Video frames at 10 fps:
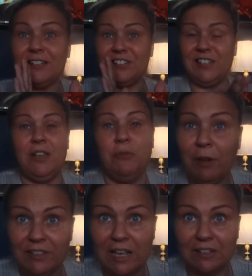the day with
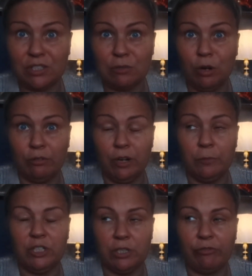my dad tomorrow,
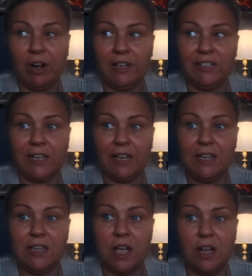which is
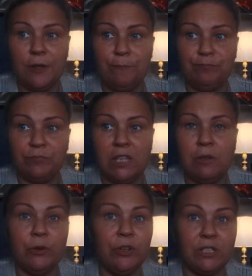Friday. He
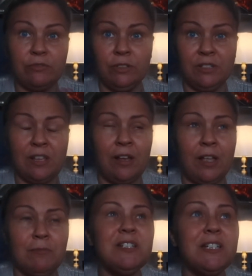works full
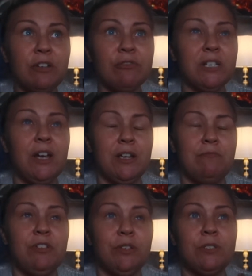time. He's near
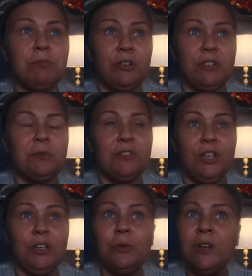retirement though, to be honest with
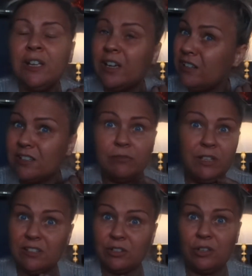you, and don't
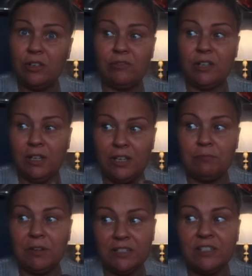he deserve it? He
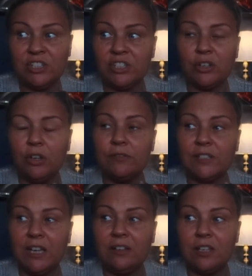bloody deserves
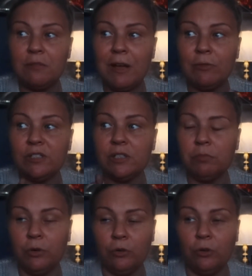it. The amount of
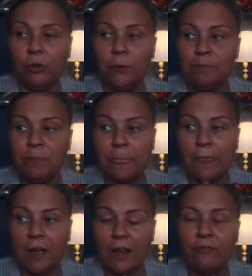support
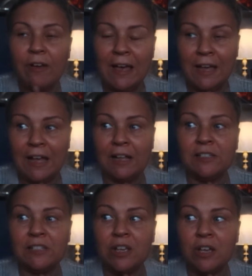I have
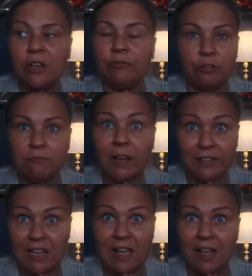had from my
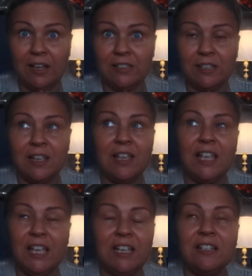dad
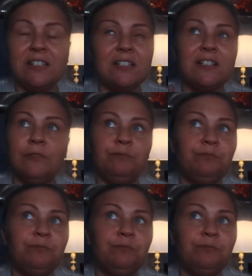is,